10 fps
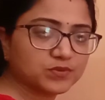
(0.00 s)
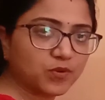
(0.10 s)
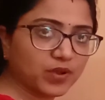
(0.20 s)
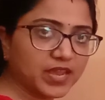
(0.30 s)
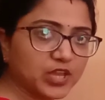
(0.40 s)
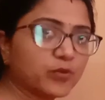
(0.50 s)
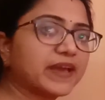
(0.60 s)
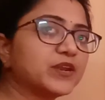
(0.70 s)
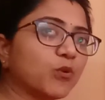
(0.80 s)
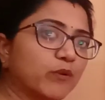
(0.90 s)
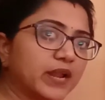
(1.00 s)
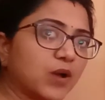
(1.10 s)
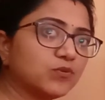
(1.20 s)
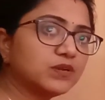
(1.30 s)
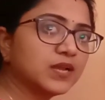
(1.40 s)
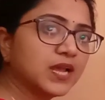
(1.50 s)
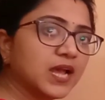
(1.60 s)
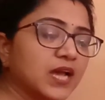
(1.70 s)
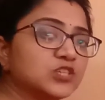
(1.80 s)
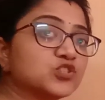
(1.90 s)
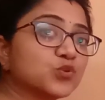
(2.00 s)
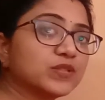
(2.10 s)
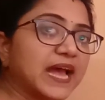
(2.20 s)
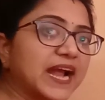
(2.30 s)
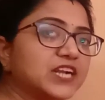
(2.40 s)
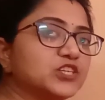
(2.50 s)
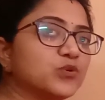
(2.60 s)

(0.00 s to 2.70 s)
Okay, you can note down so that you